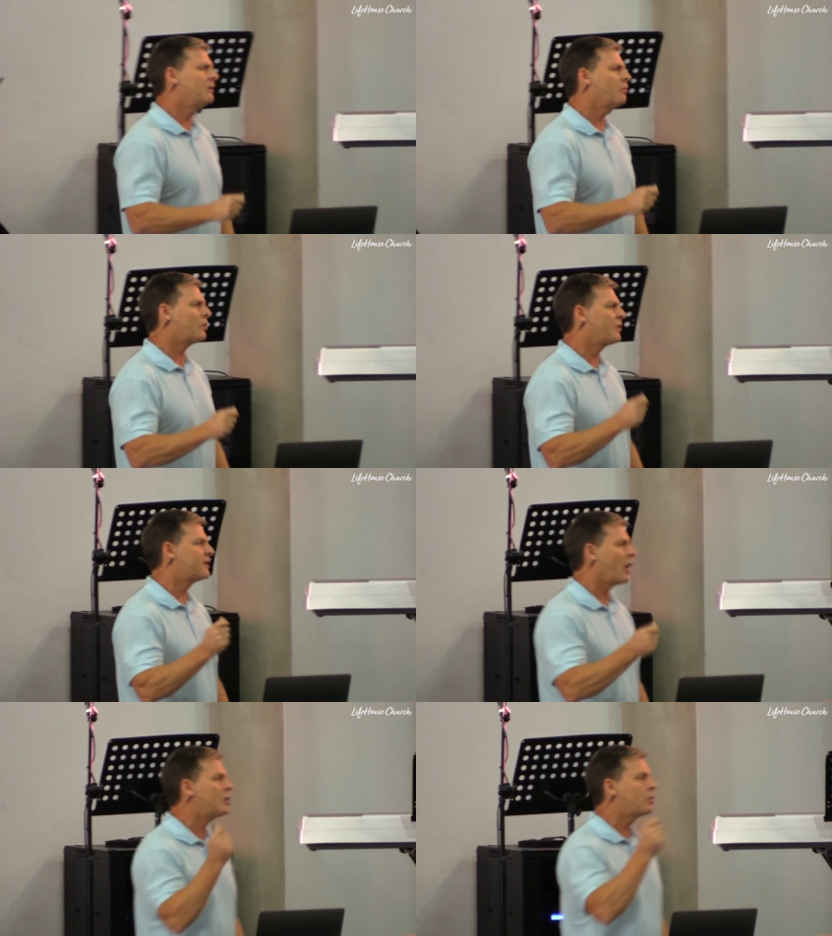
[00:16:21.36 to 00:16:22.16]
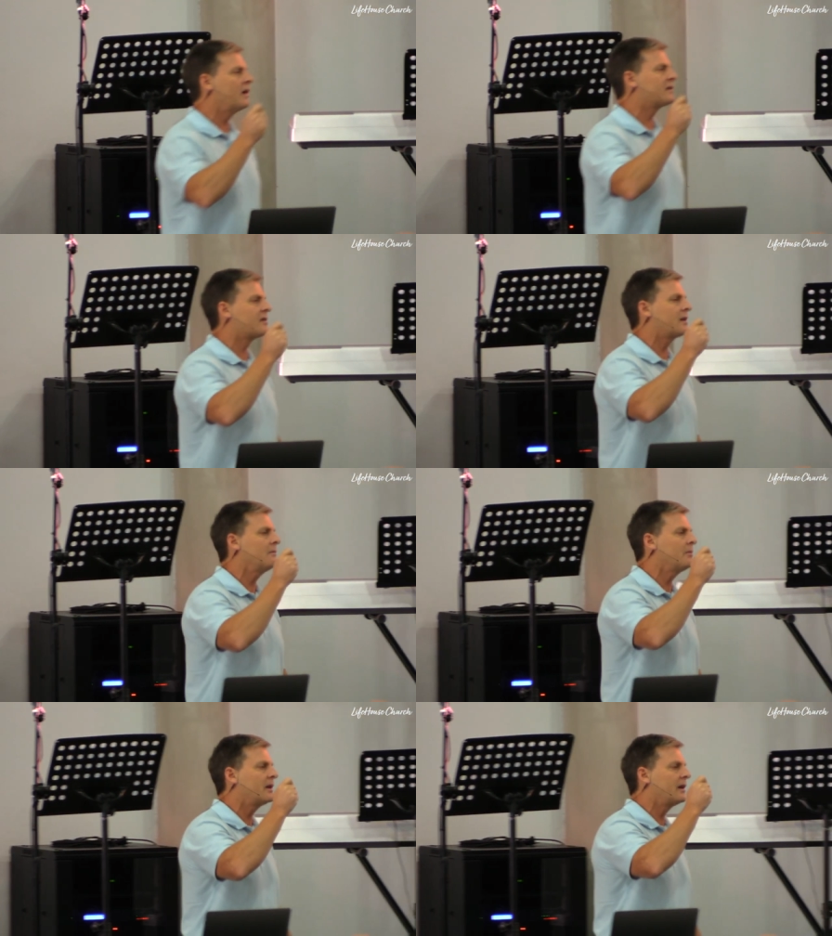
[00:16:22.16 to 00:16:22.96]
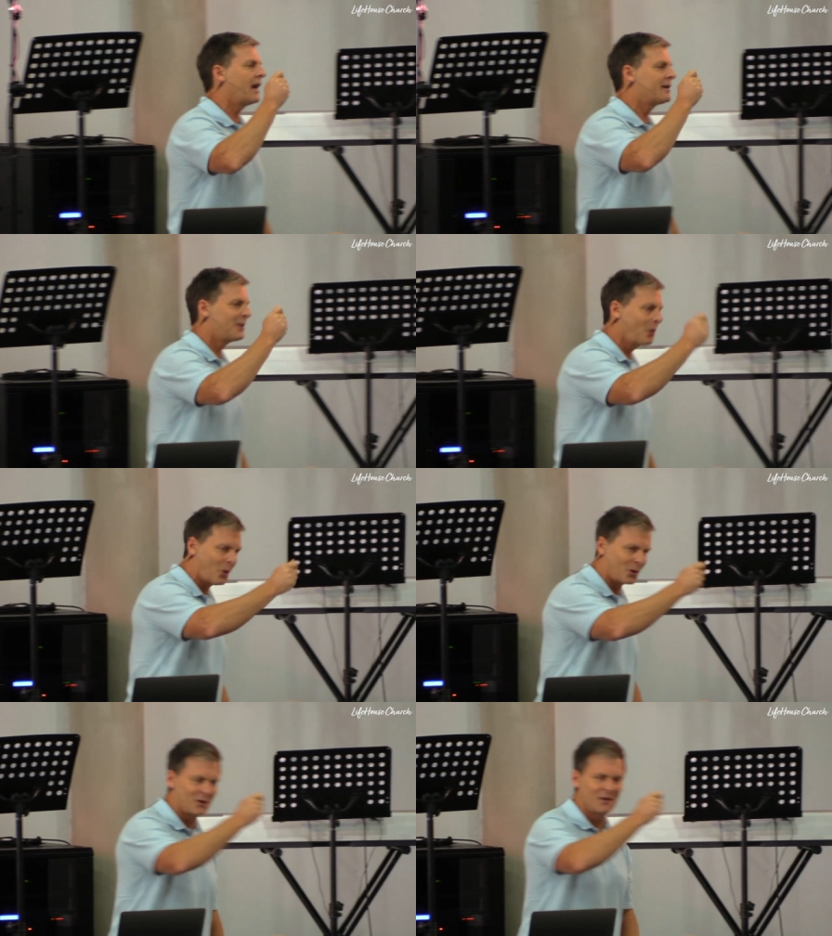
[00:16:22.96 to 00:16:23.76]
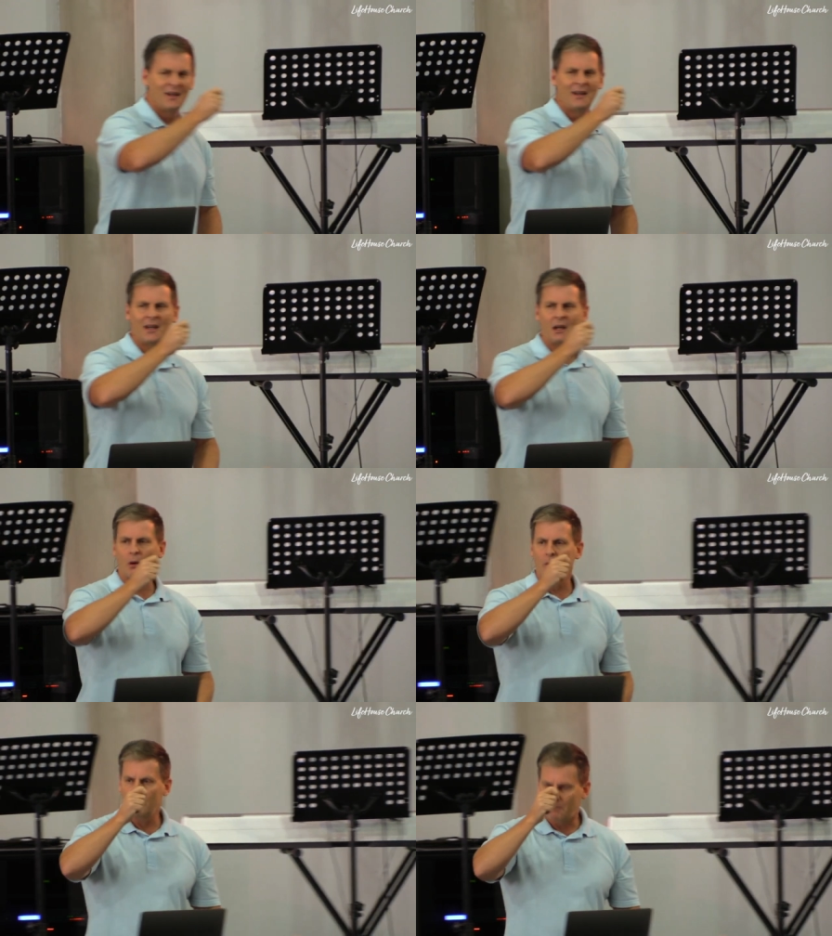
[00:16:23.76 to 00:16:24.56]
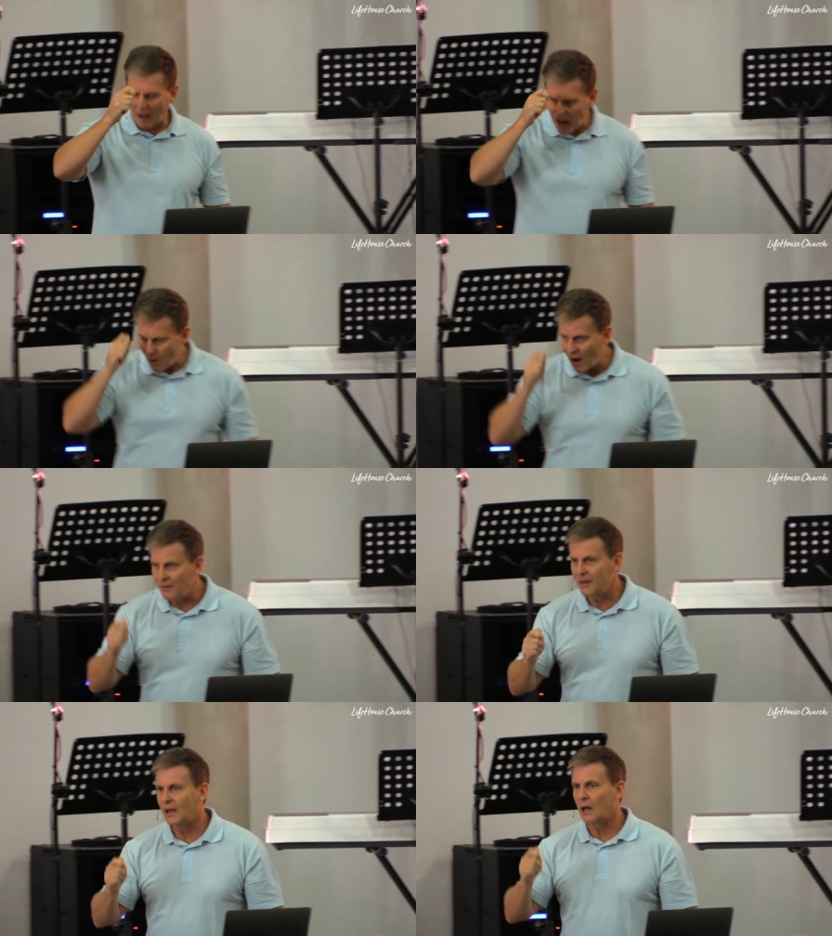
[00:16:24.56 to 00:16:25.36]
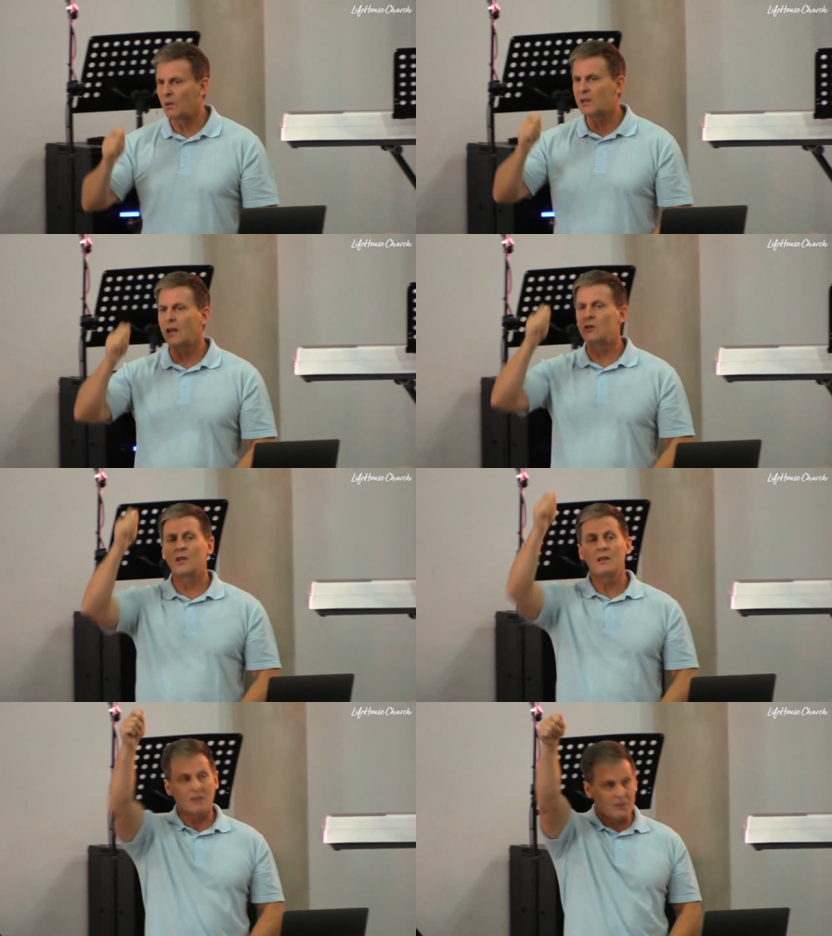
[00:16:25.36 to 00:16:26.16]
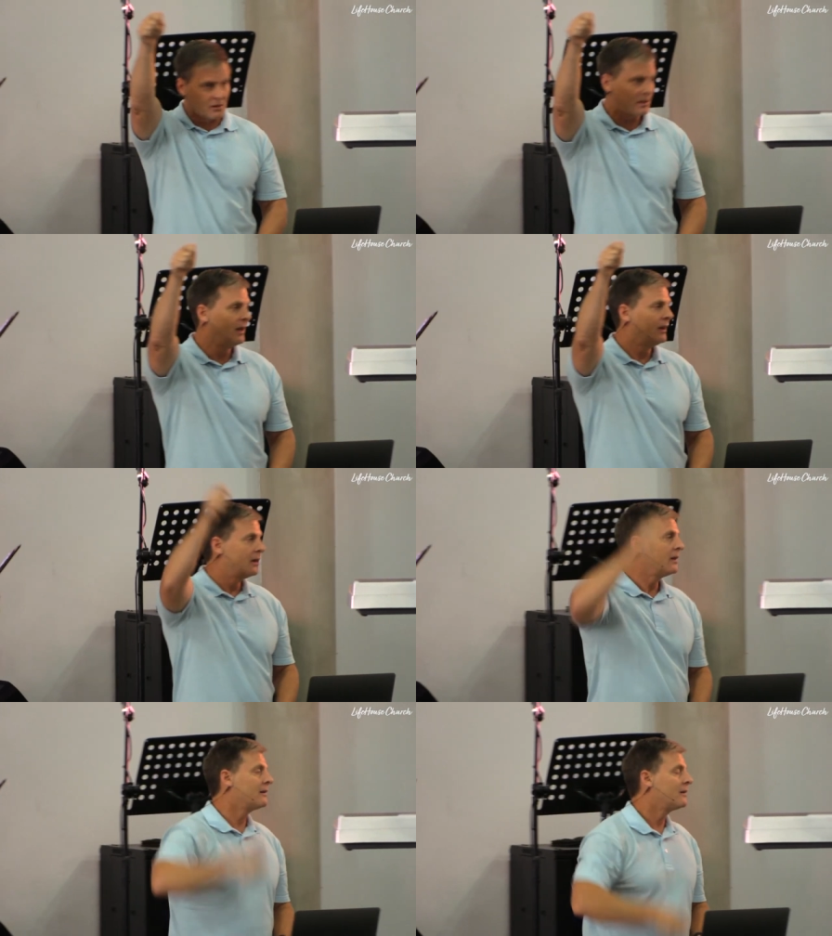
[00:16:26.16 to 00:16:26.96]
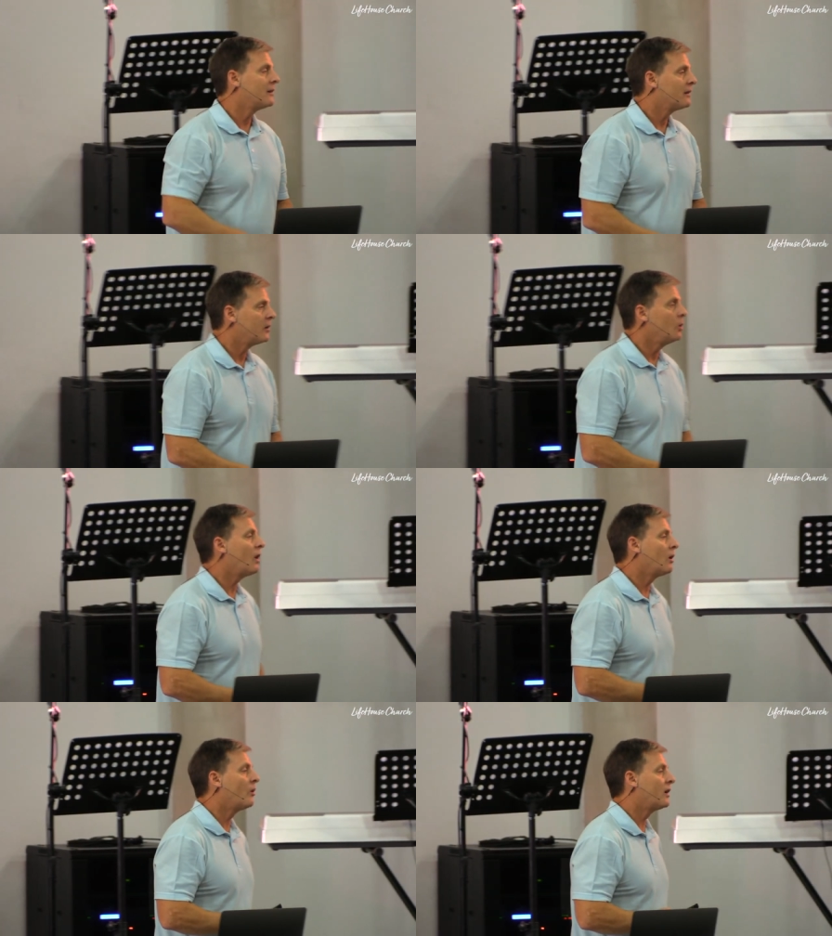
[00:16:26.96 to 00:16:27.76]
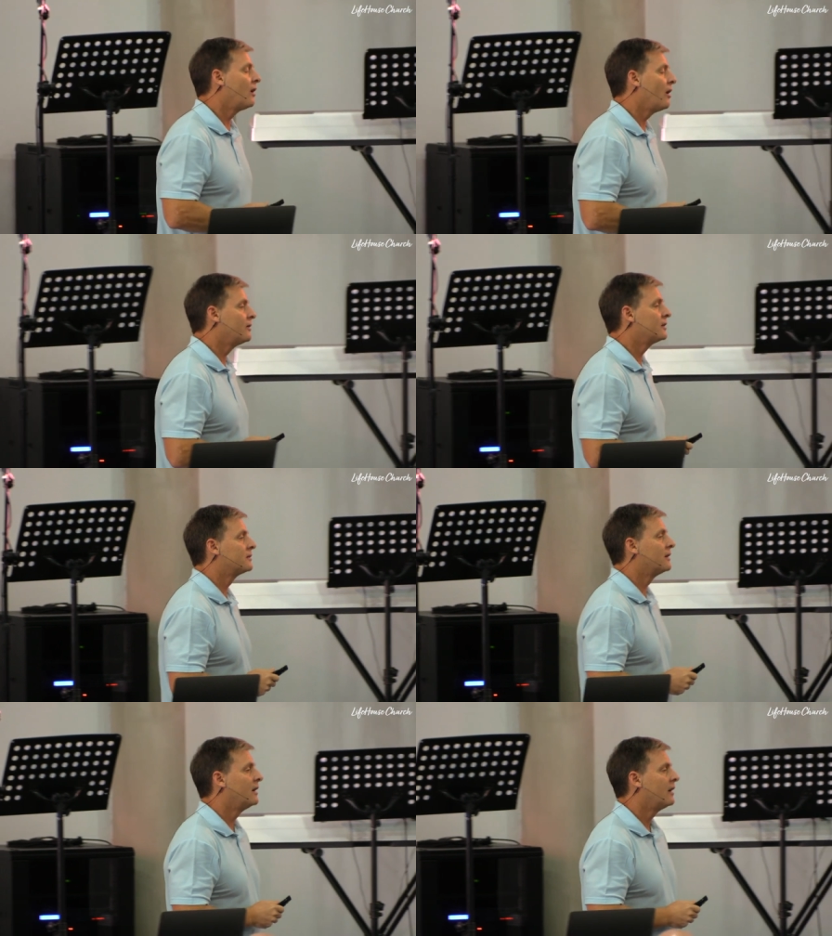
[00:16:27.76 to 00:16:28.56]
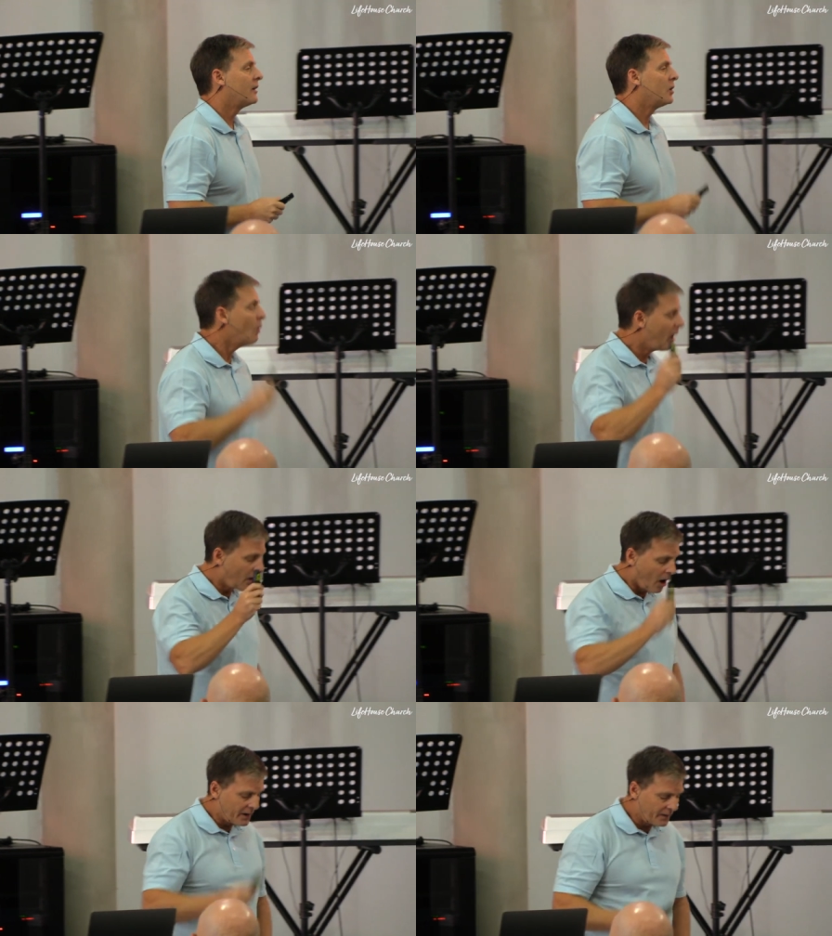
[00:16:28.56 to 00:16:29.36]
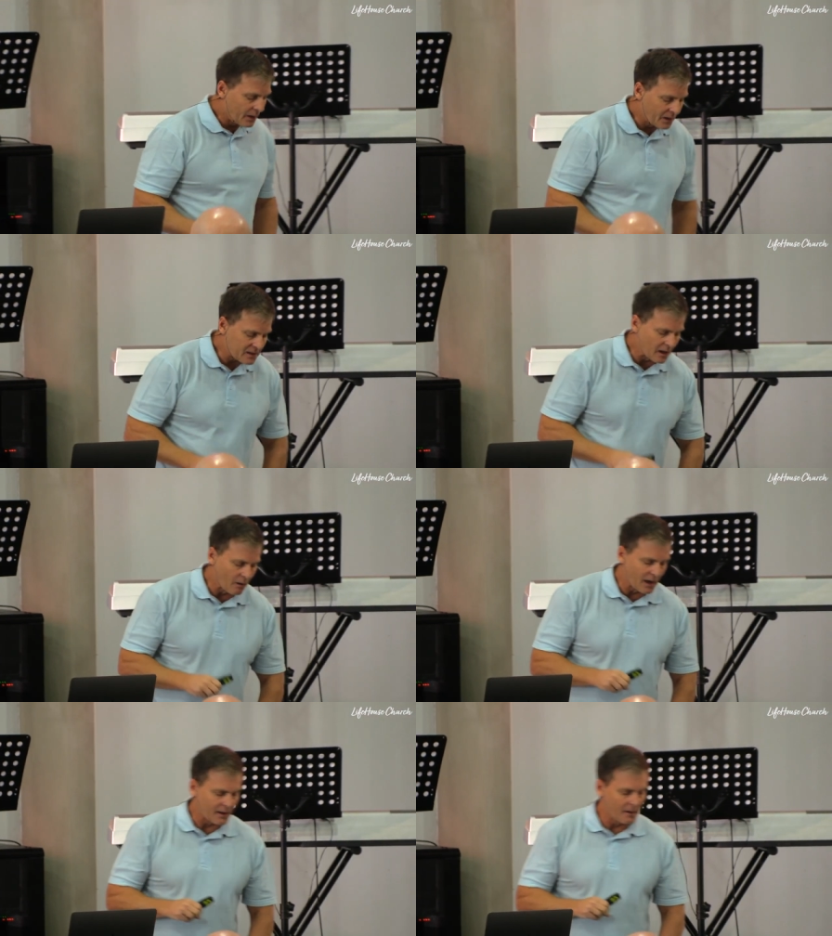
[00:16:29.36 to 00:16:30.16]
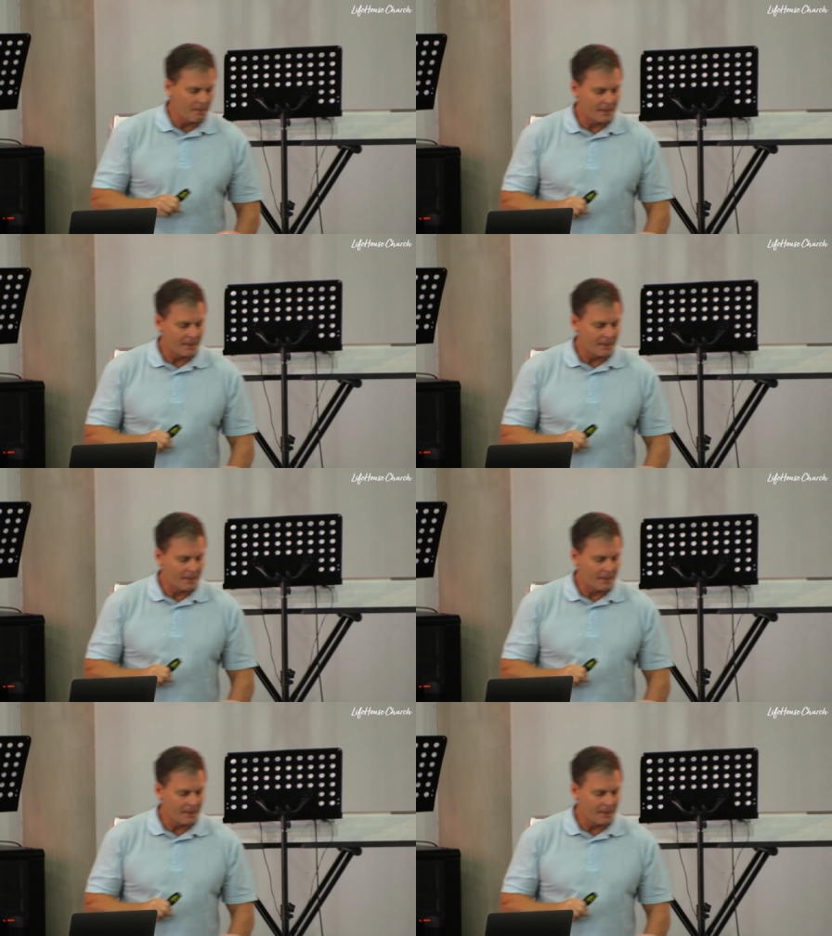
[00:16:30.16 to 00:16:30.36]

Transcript: what we don't want is somebody as Lord, where we bow our knee and we say, Jesus, you are Lord alone. You are God and there is no other.